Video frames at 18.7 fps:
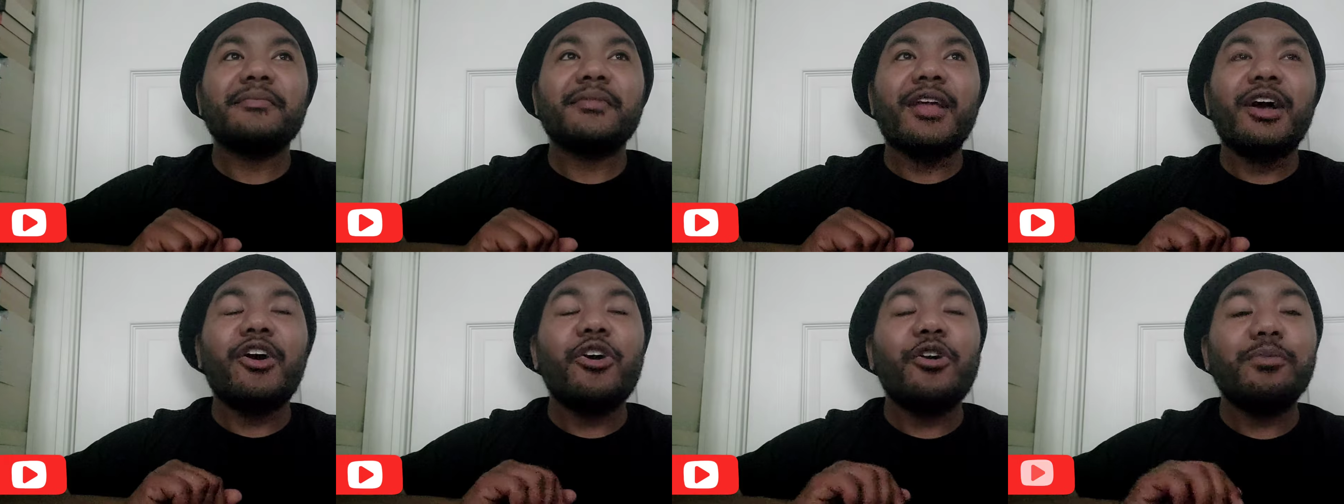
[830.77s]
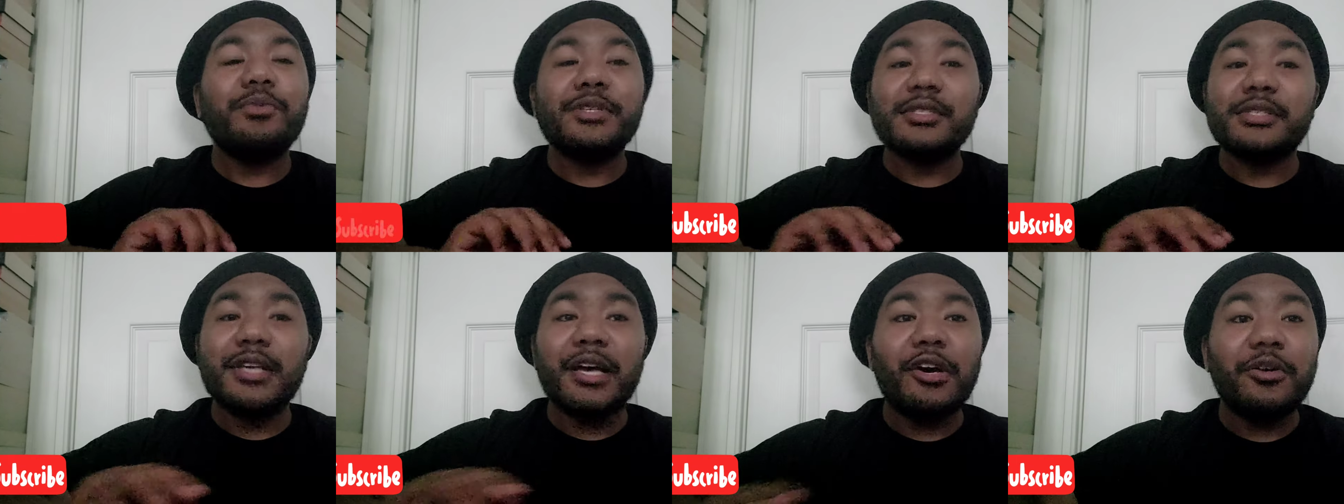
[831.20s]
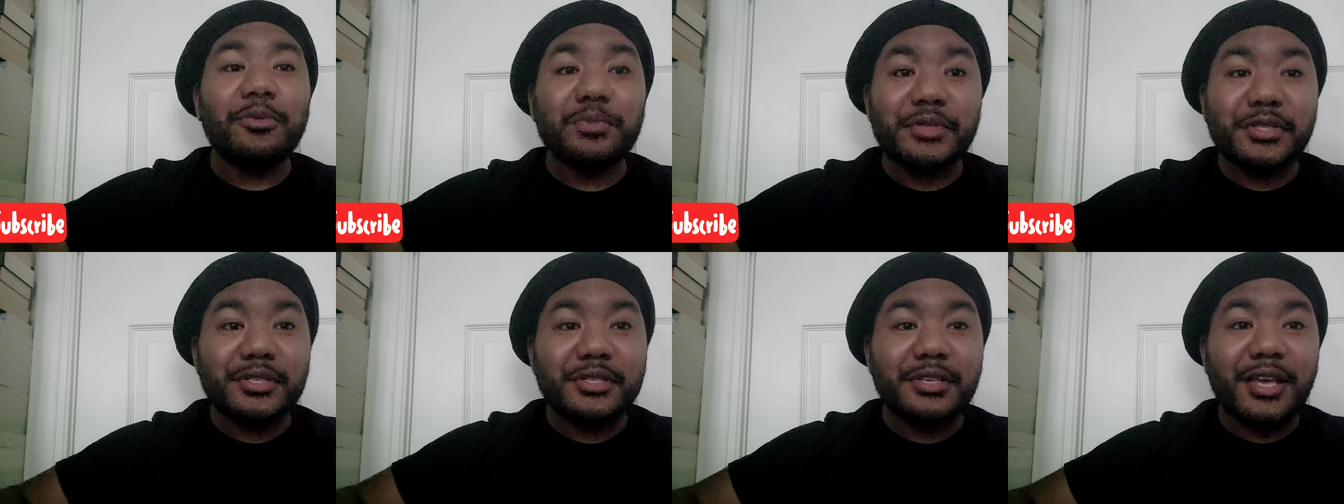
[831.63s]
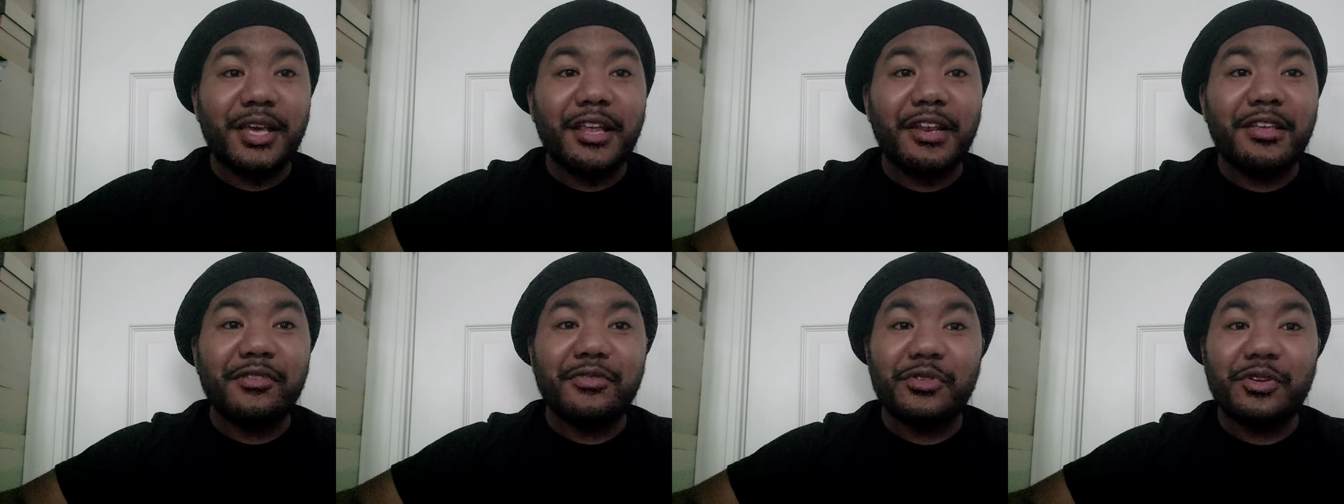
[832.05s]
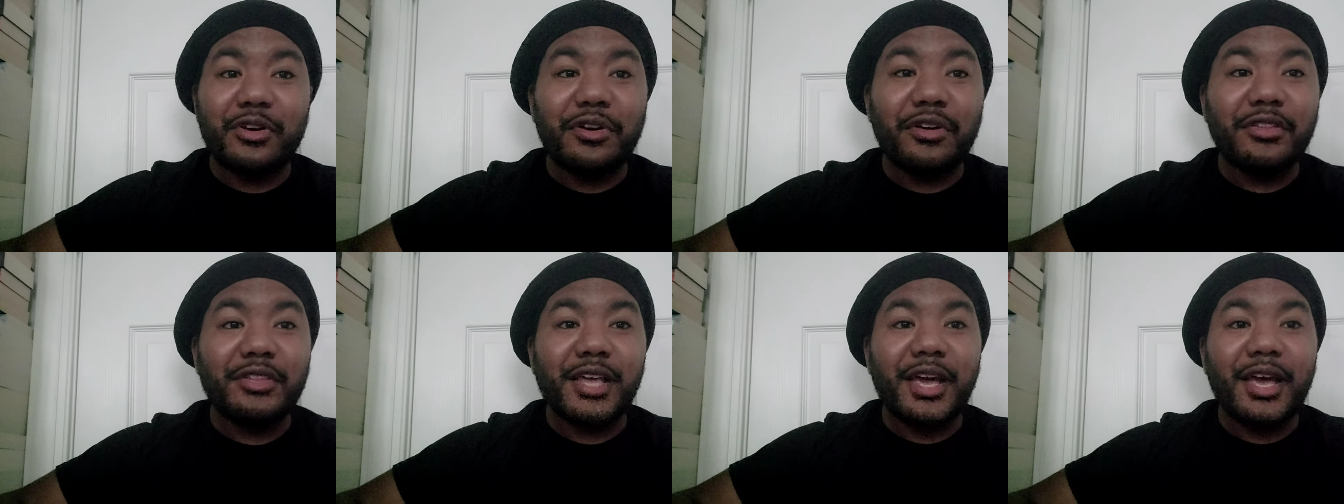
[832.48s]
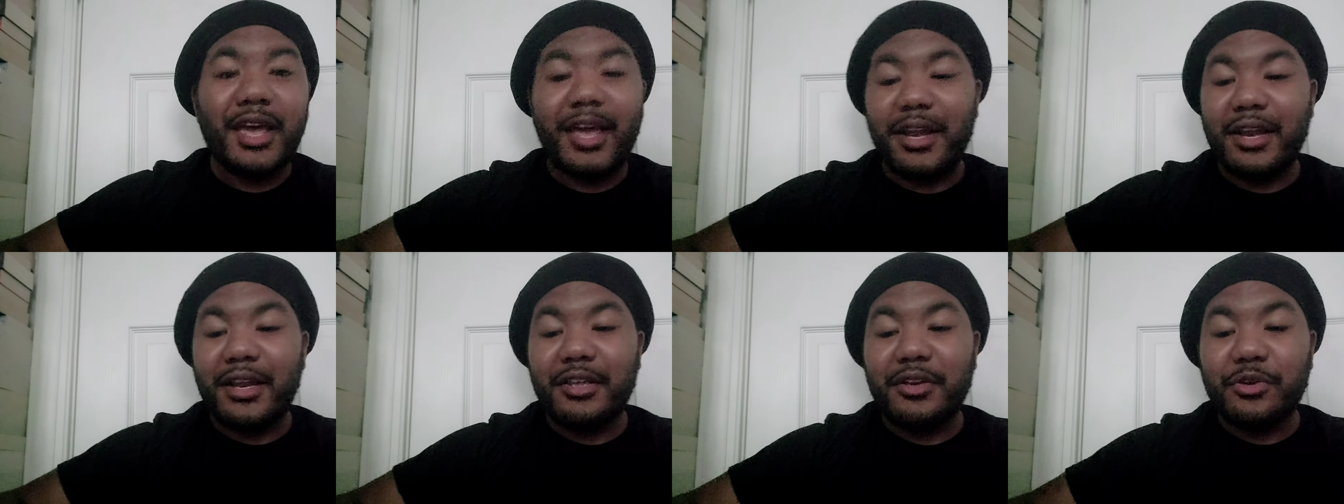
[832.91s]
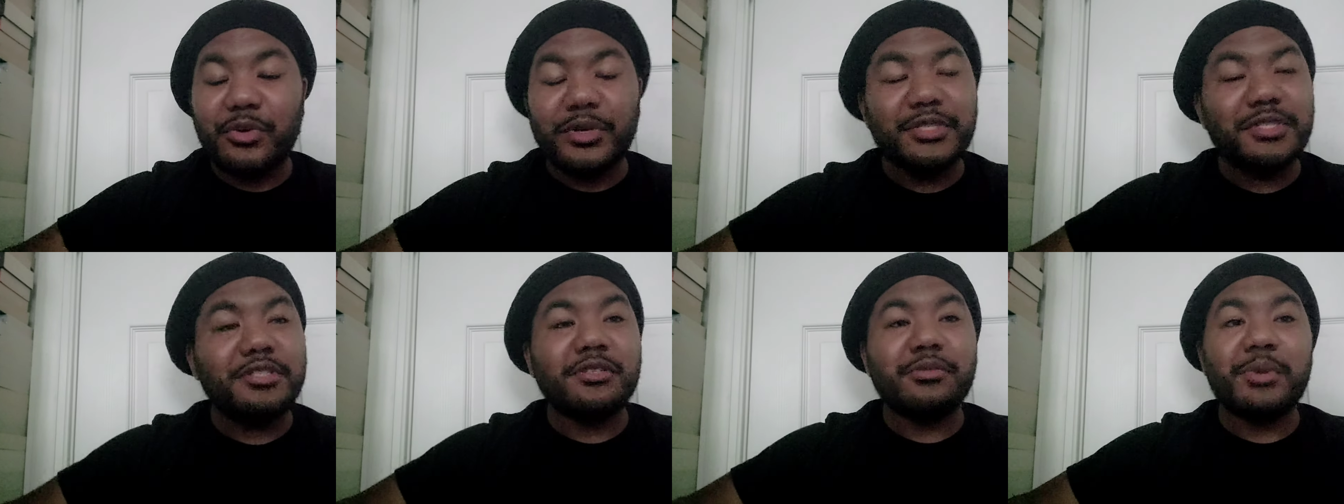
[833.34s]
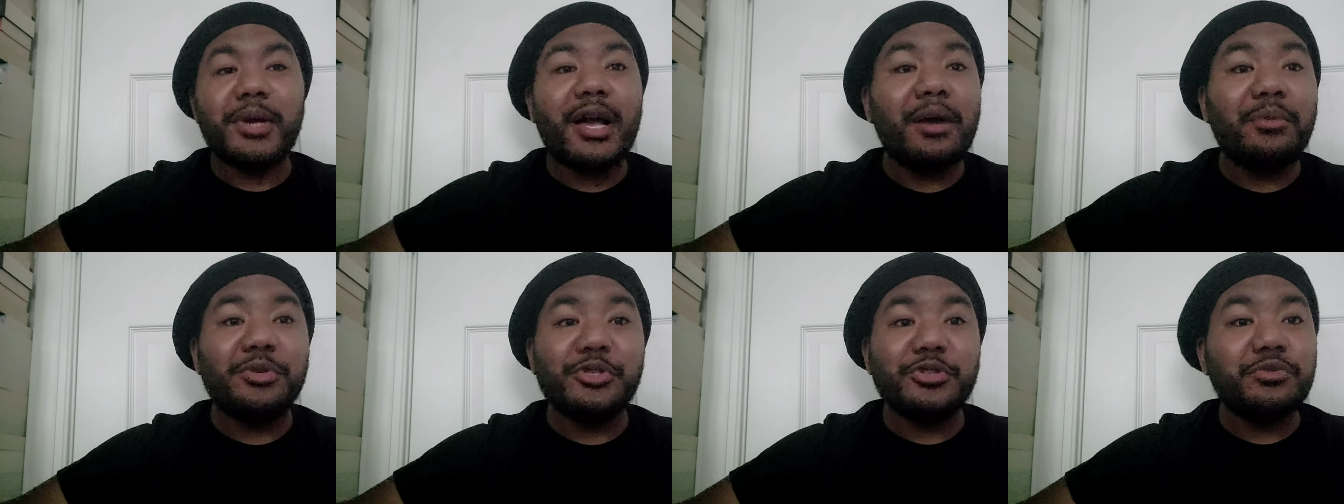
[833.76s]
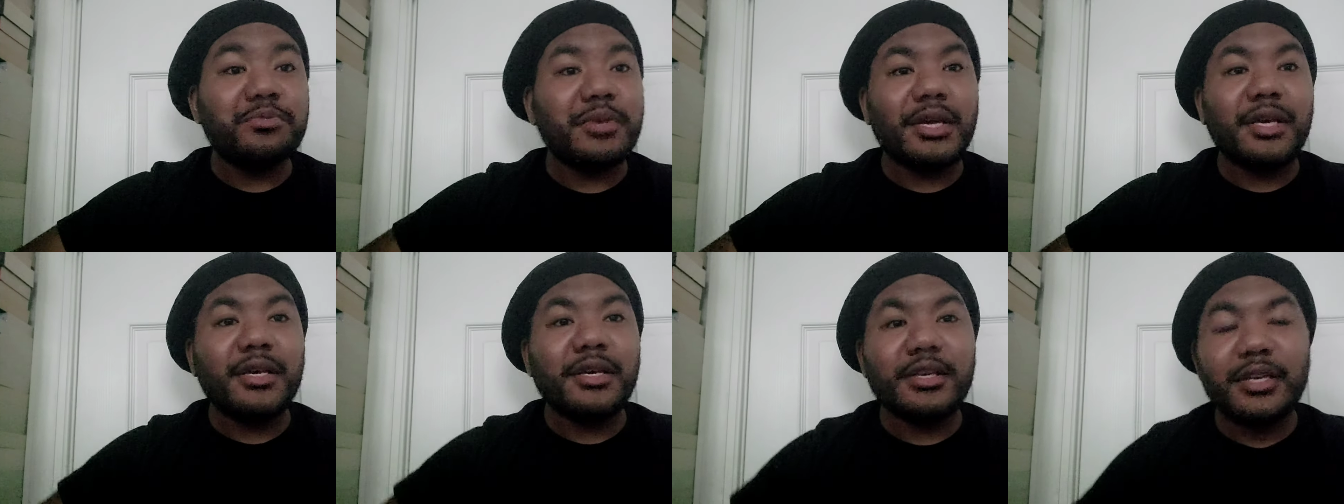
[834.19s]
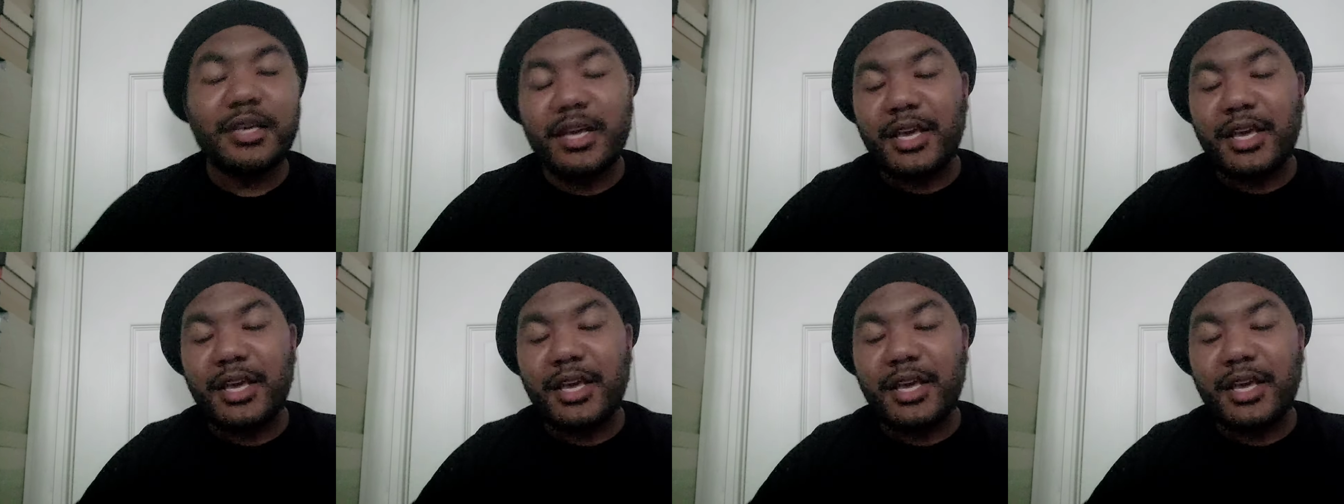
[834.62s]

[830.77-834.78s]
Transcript: I hope this helps any of y'all that had any questions about how much you make.